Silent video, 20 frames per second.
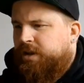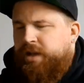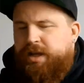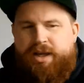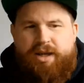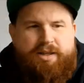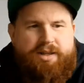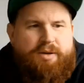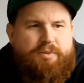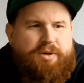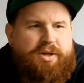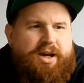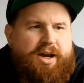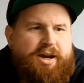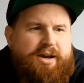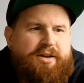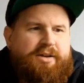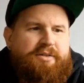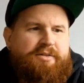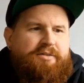And then we
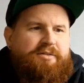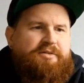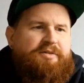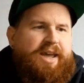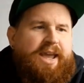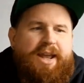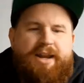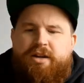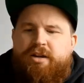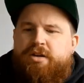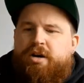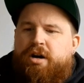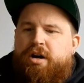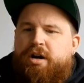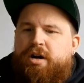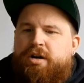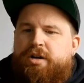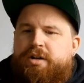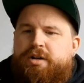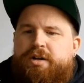got
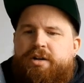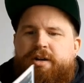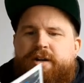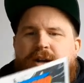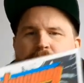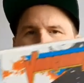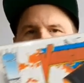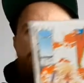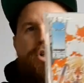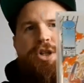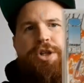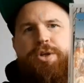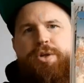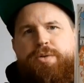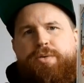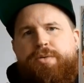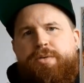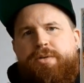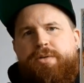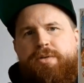Vanguard, number
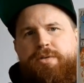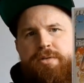two.